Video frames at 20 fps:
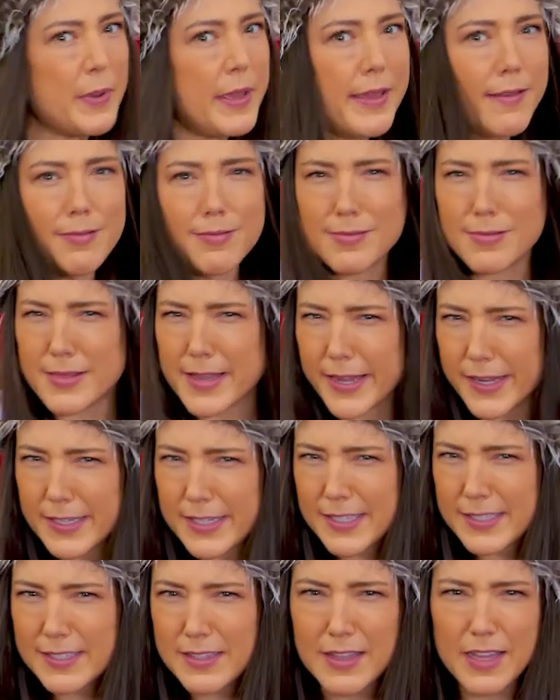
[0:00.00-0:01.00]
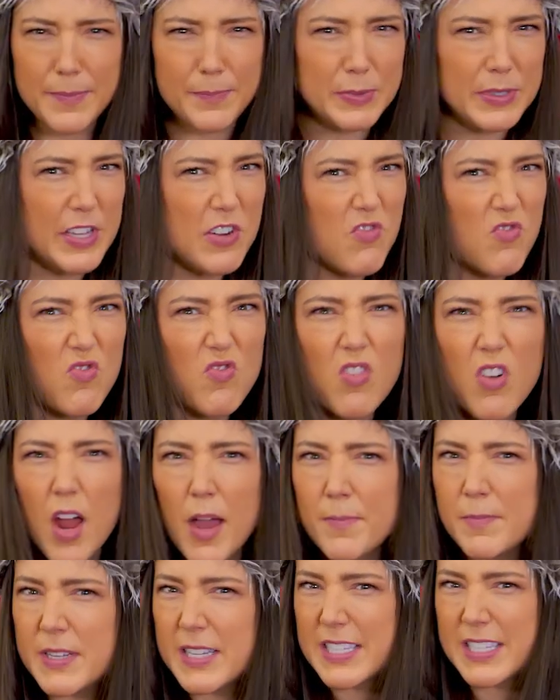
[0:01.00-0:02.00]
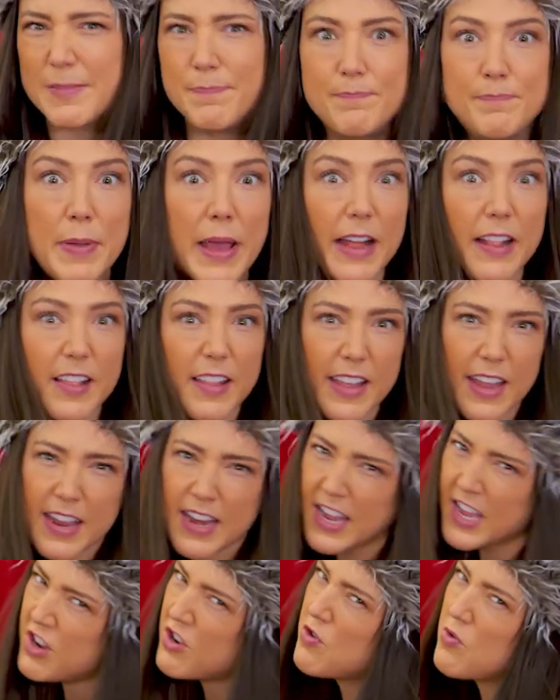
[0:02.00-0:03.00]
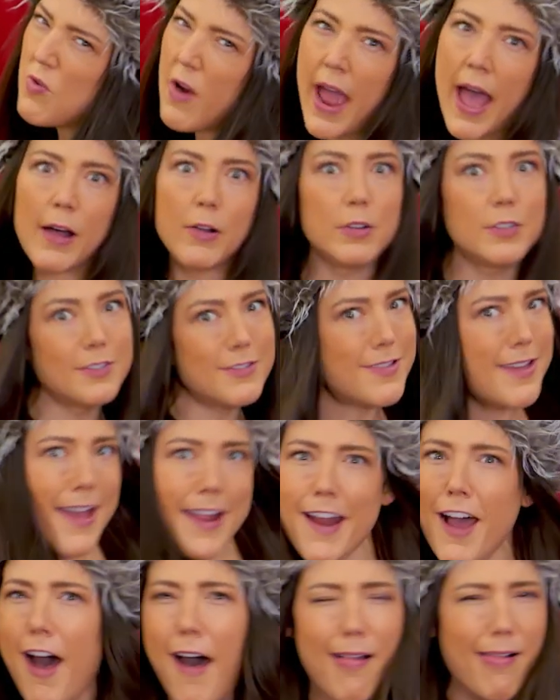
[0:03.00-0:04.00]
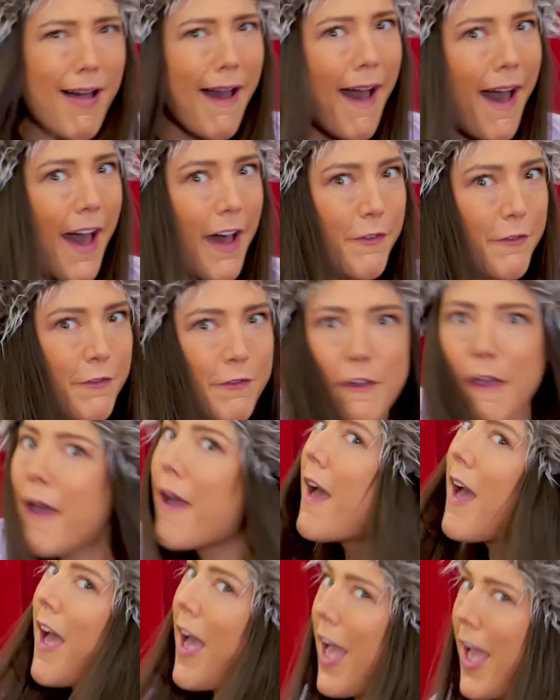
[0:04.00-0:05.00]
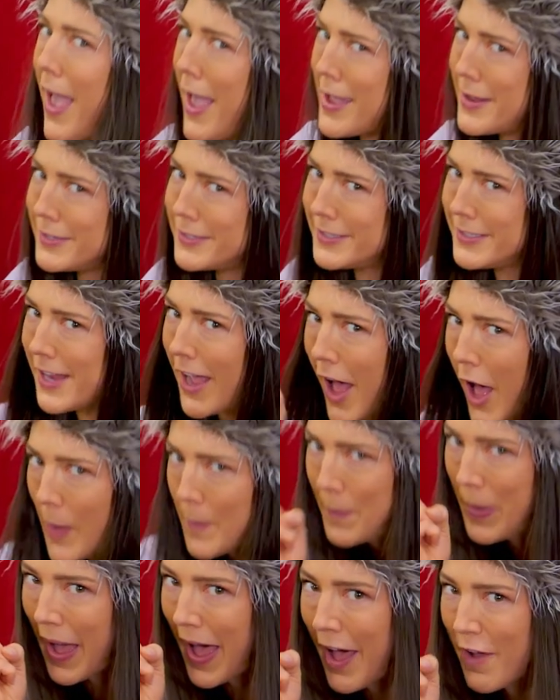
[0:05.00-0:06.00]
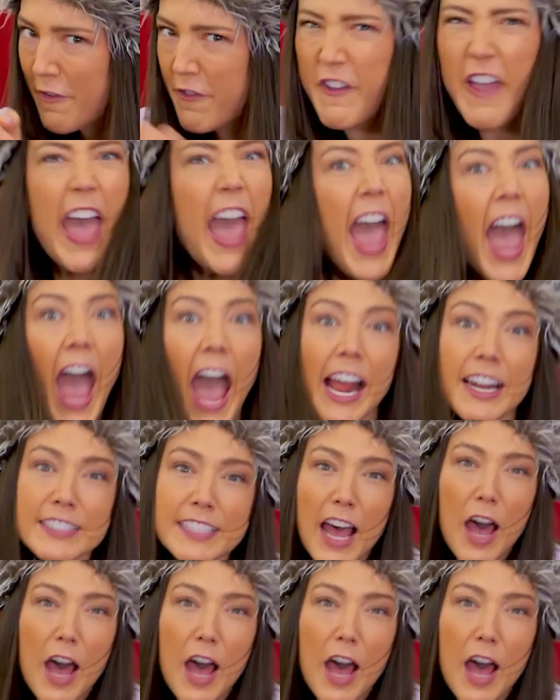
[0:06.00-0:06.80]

He licked his lips and rubbed his belly and he growled, "Then I'll huff, and I'll puff, and